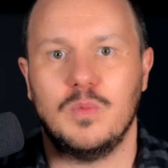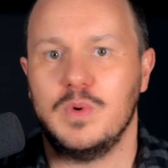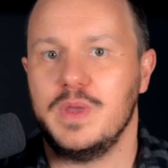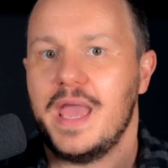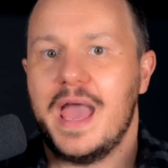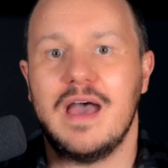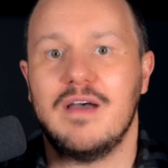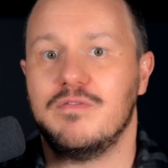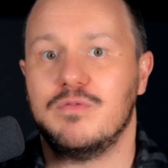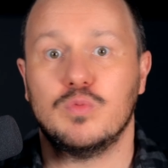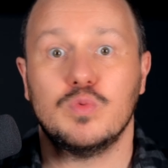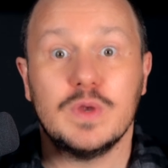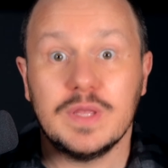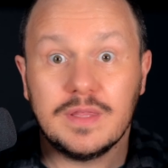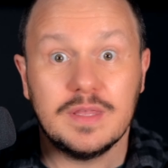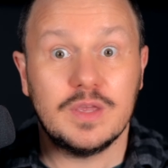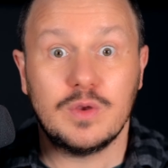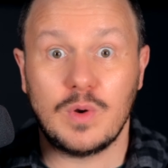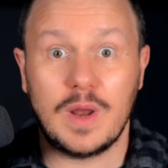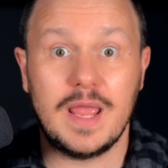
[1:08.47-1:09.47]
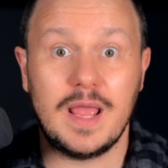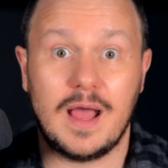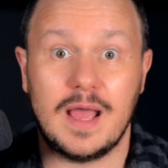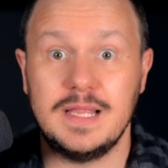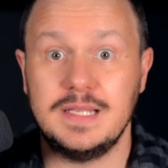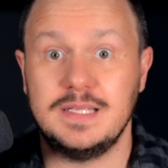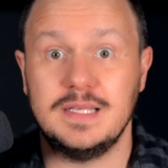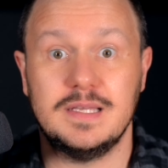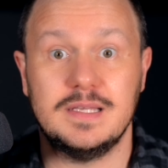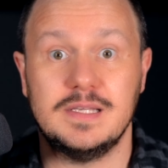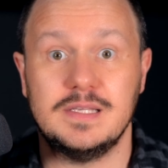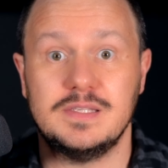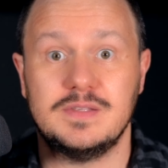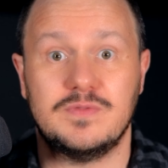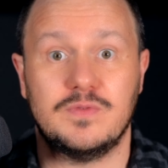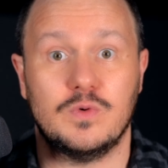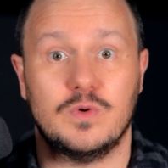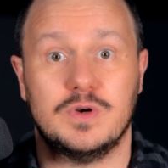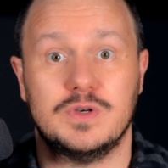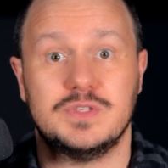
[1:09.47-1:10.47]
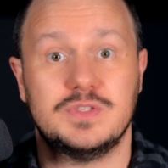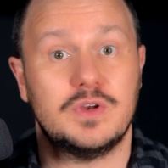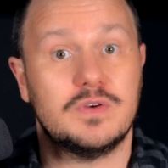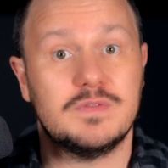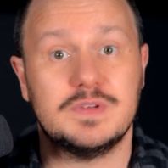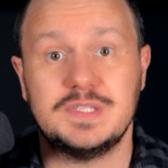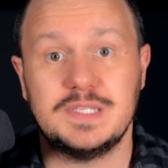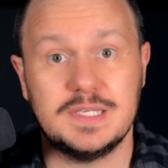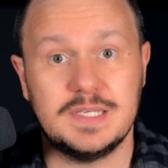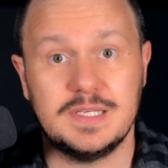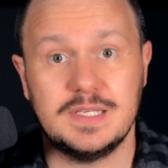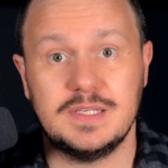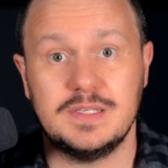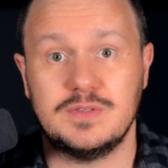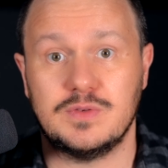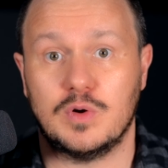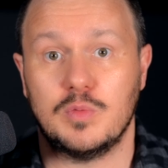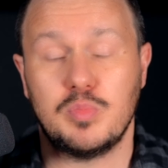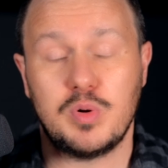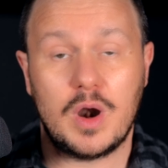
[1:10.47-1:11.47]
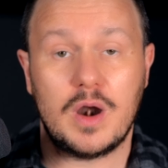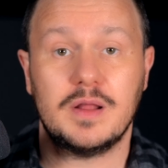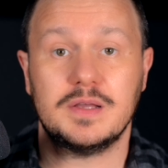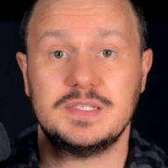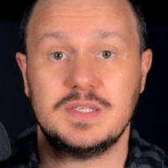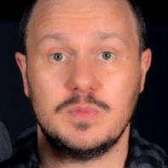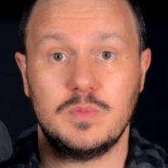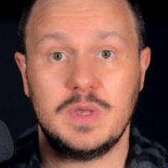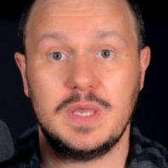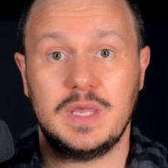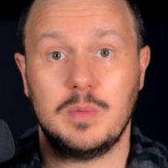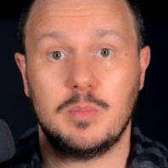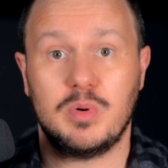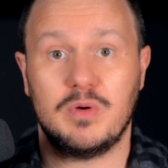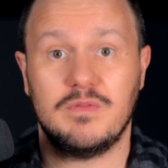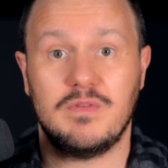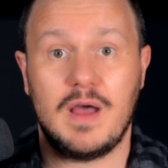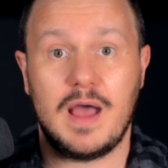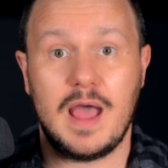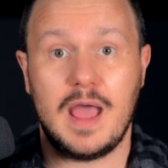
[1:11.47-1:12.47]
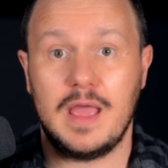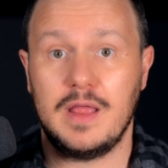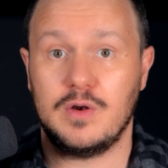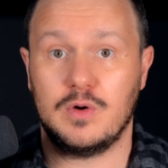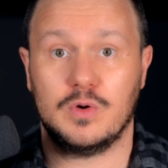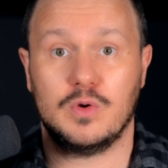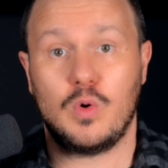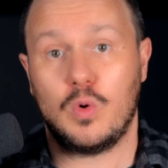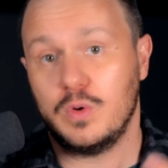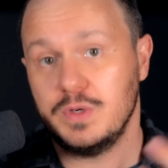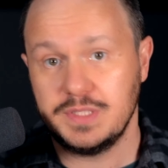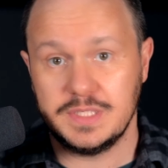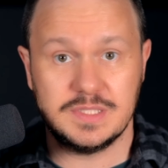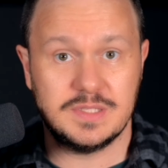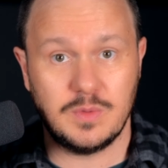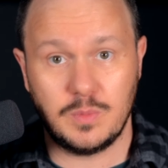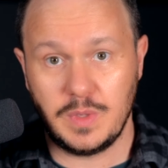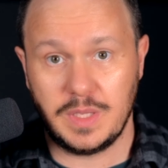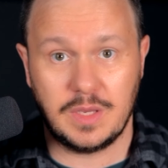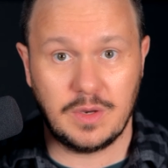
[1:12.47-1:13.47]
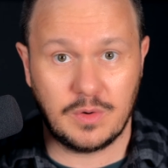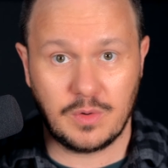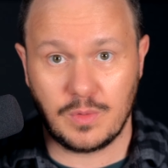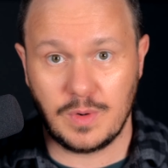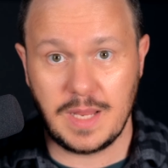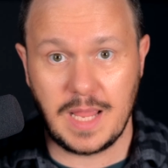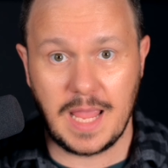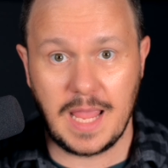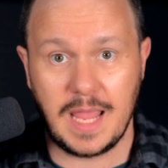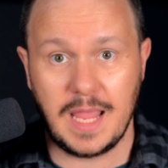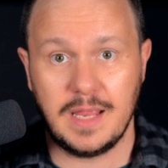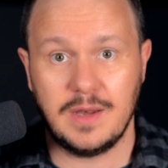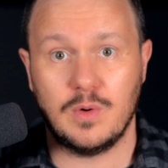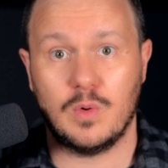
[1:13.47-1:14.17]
we have really great ideas for services or products that we could provide or courses that we could create